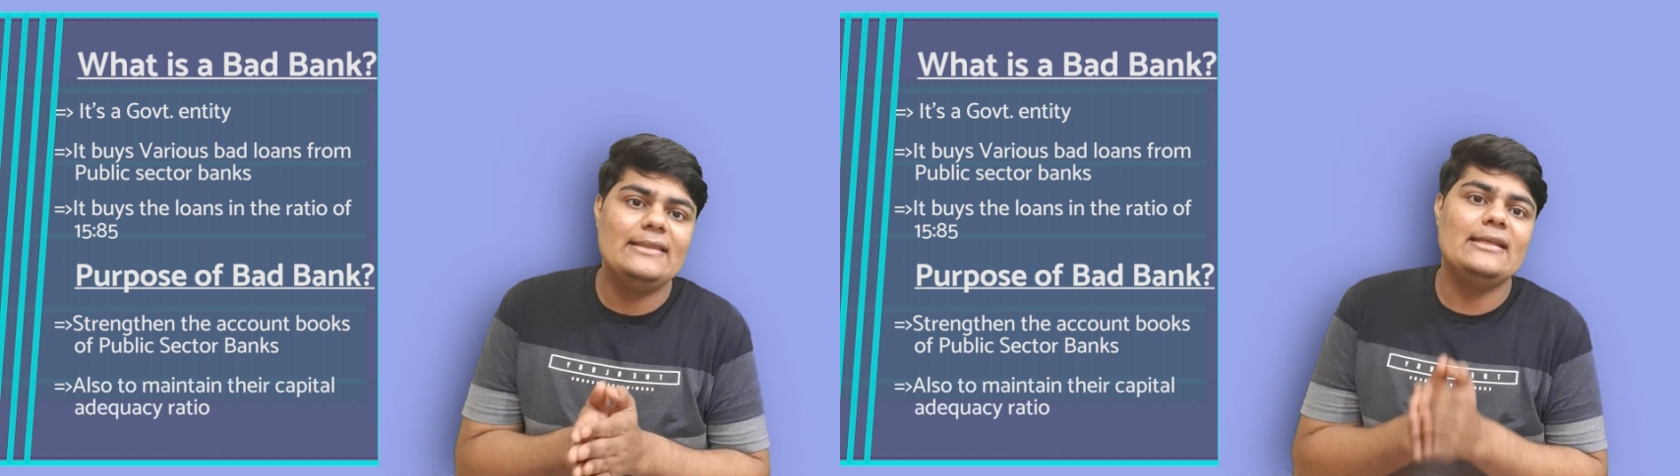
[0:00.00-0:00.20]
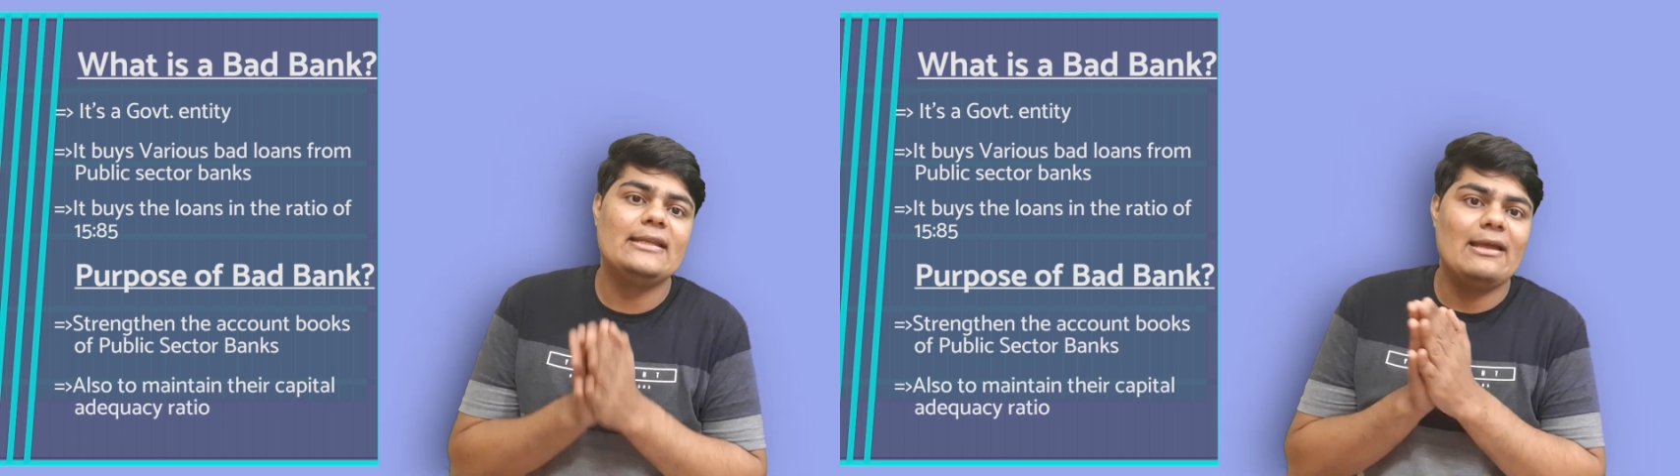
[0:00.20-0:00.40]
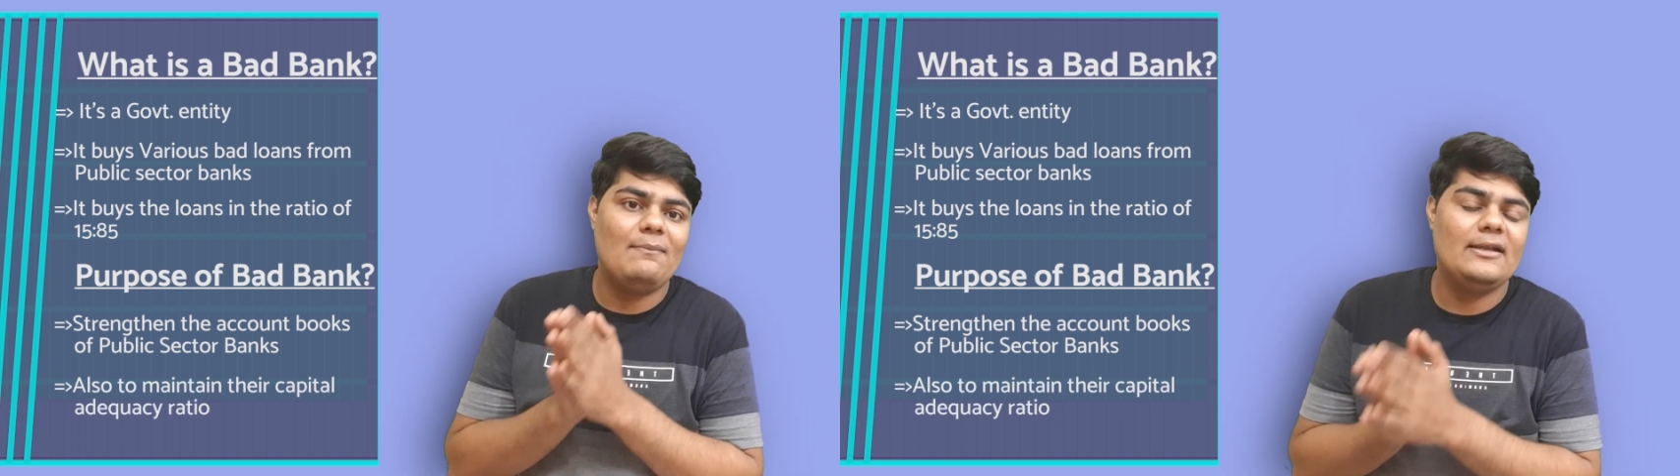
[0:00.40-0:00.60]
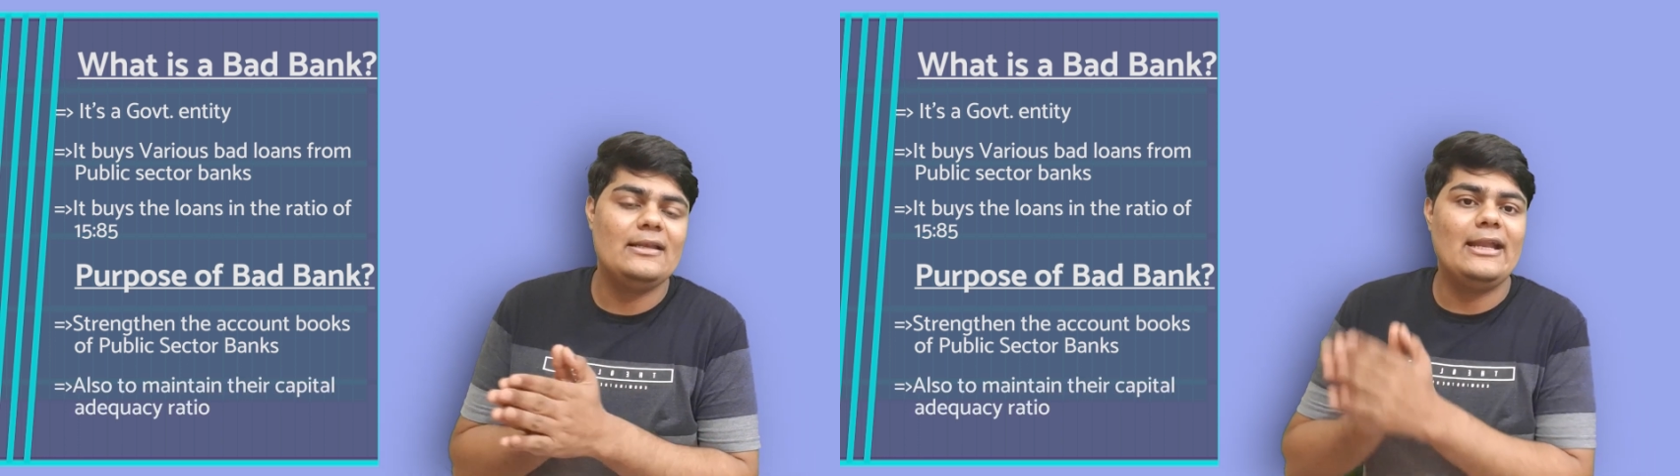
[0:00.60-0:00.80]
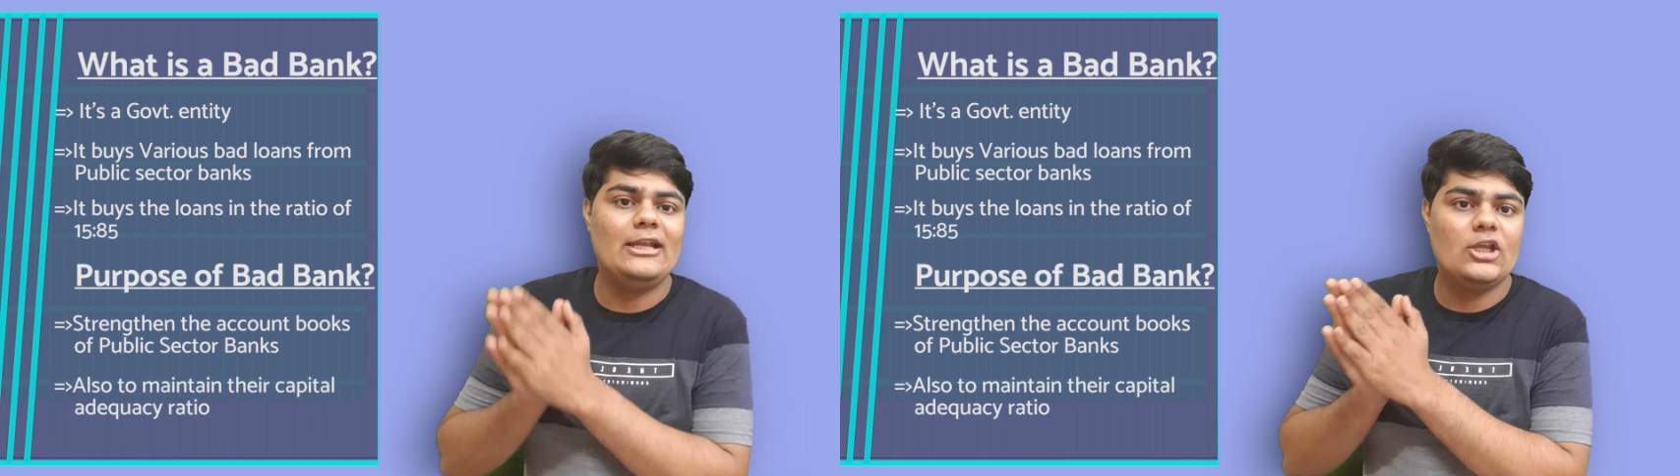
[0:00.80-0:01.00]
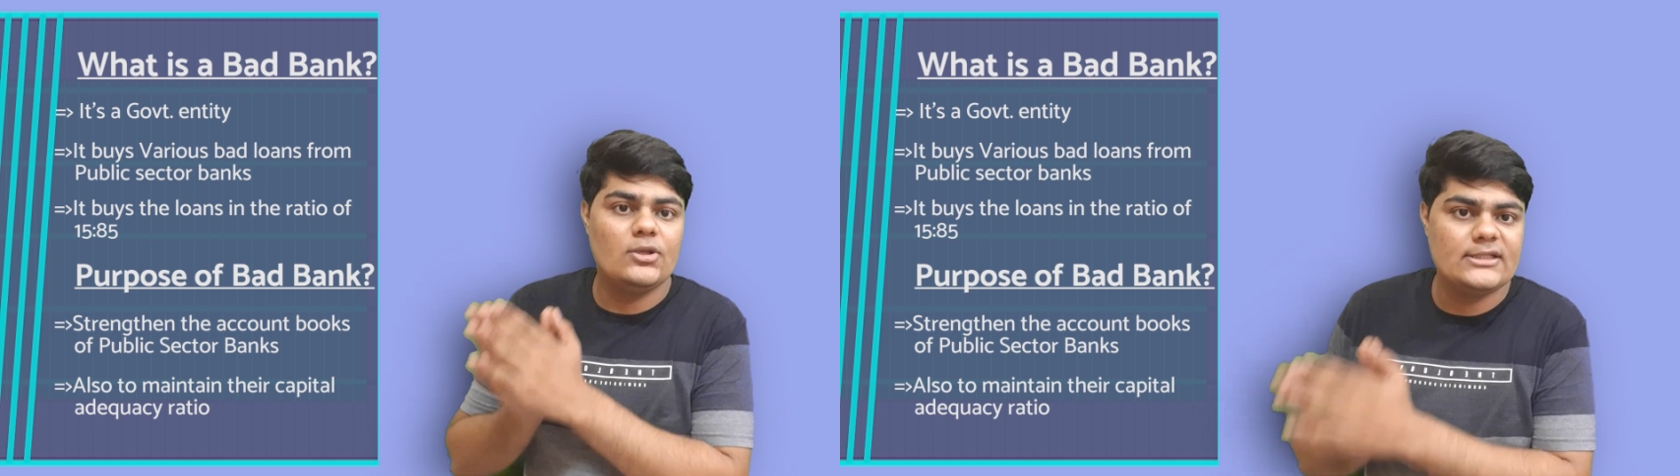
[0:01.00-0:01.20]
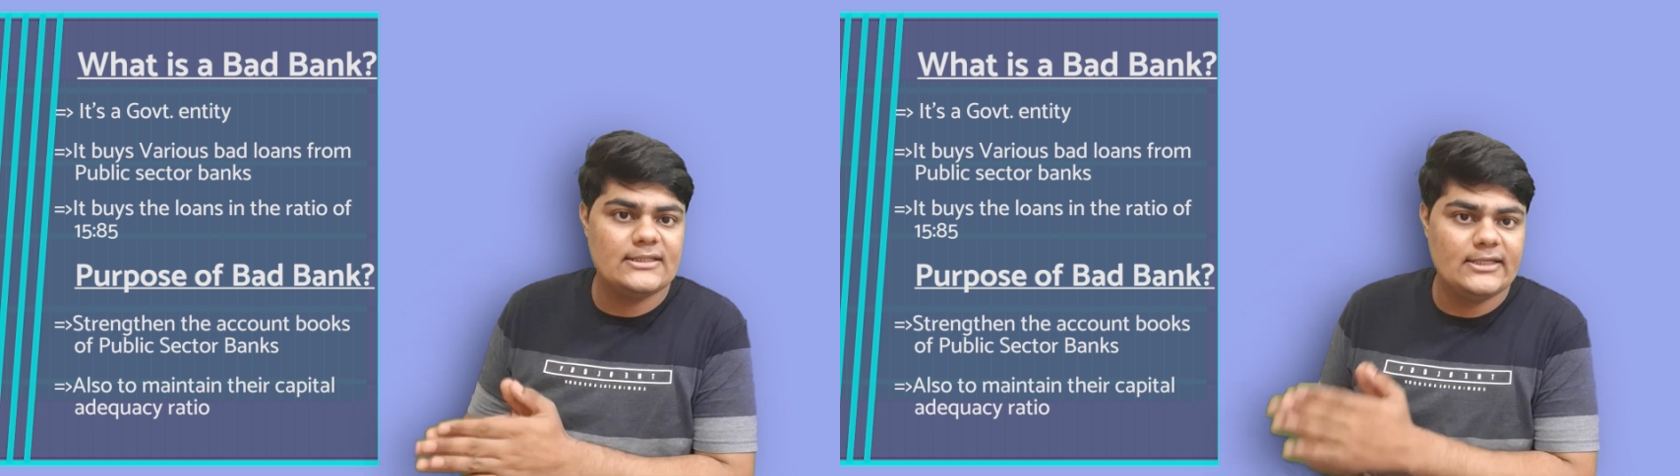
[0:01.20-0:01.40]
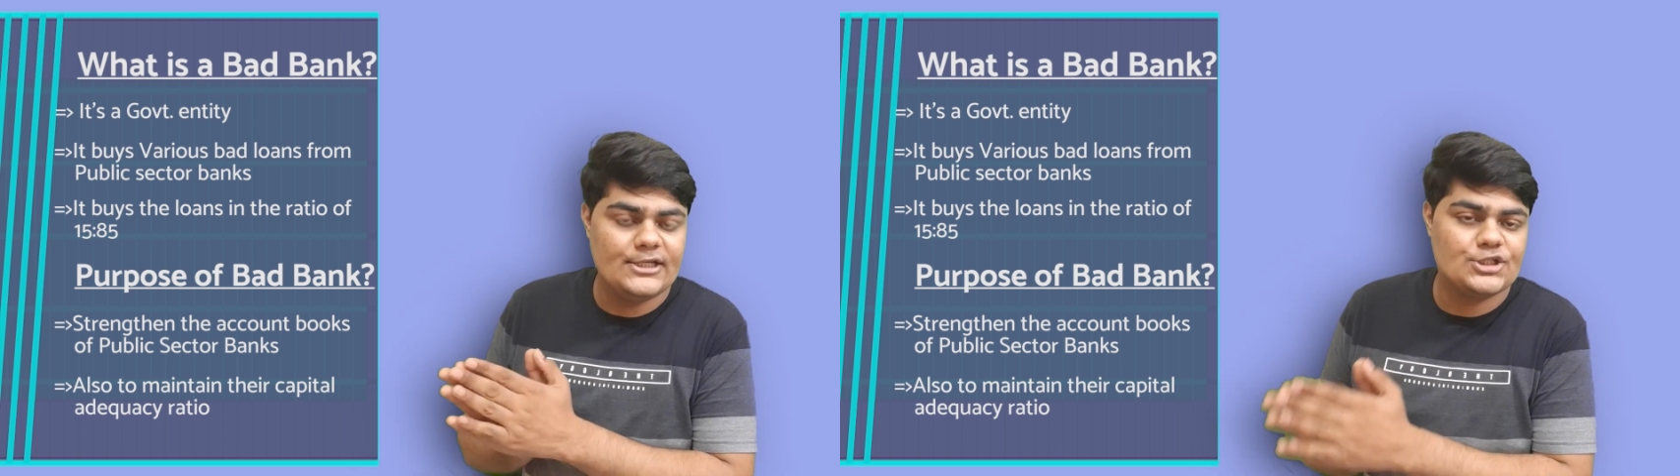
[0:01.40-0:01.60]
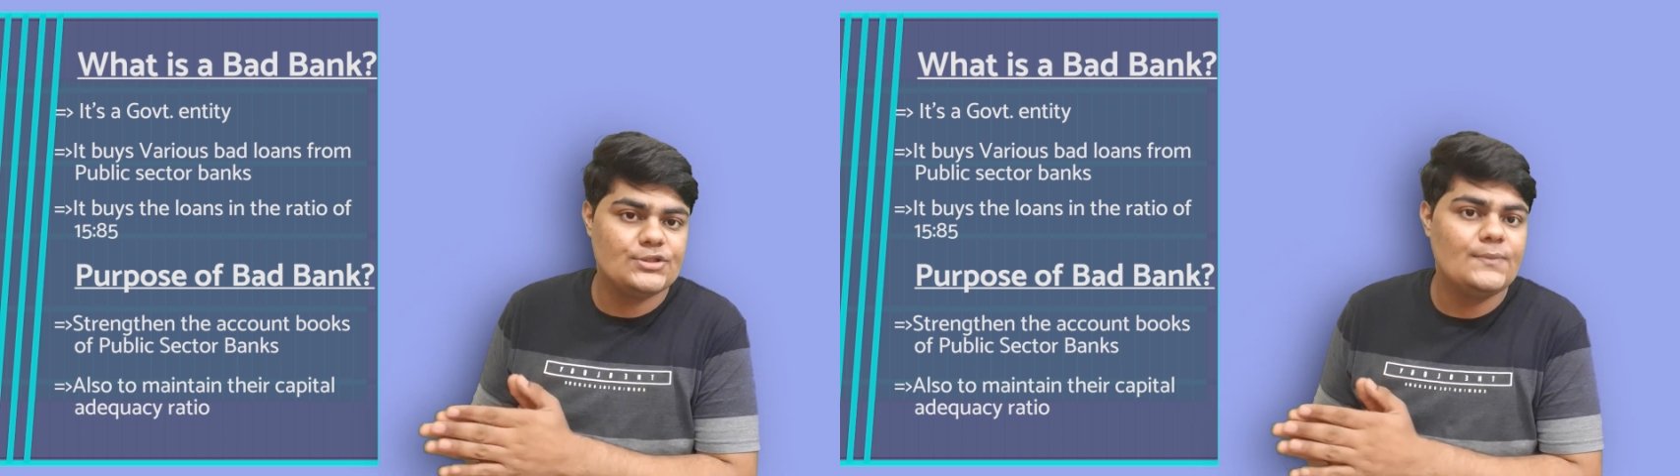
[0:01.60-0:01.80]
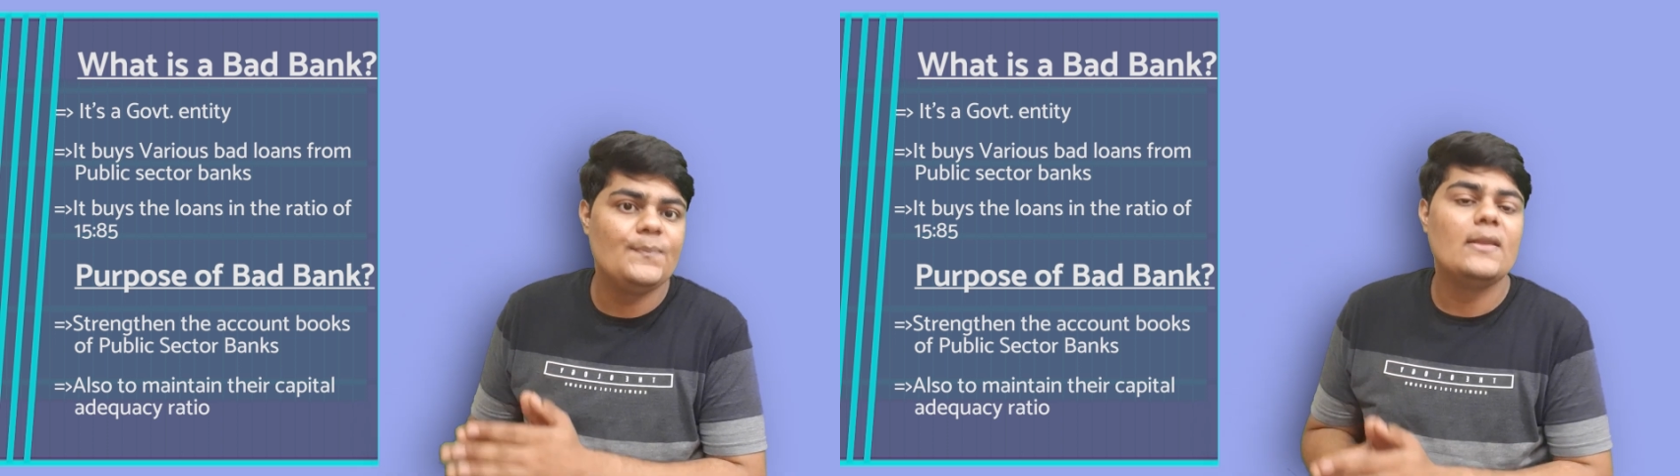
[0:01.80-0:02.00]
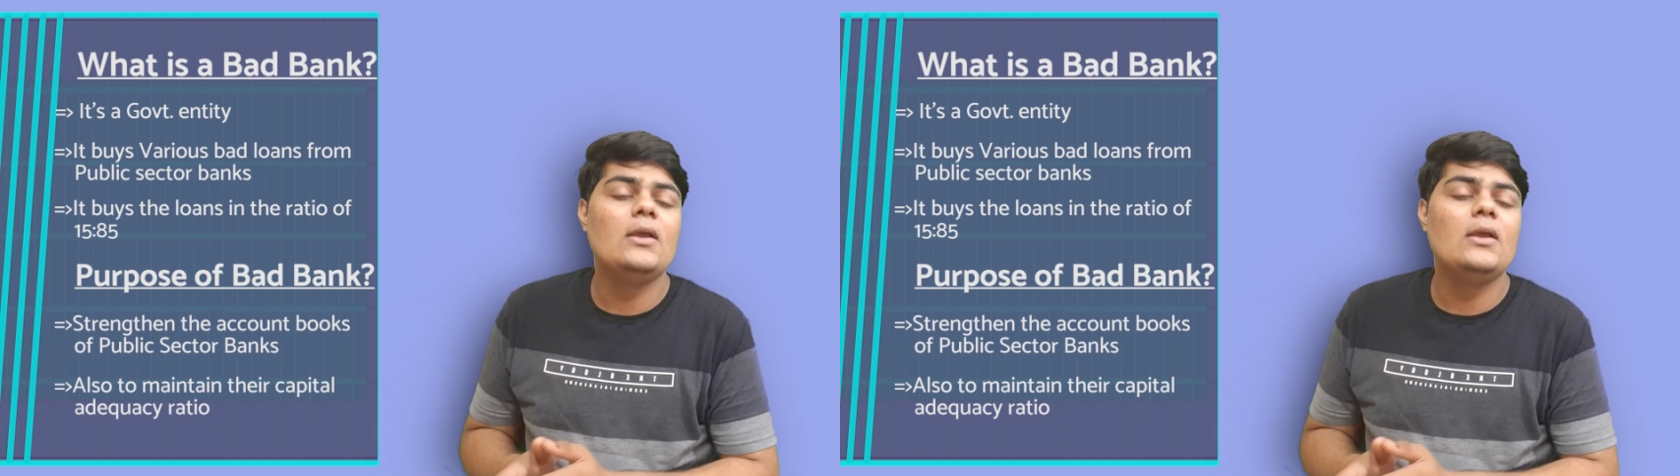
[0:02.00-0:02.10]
their capital adequacy ratio,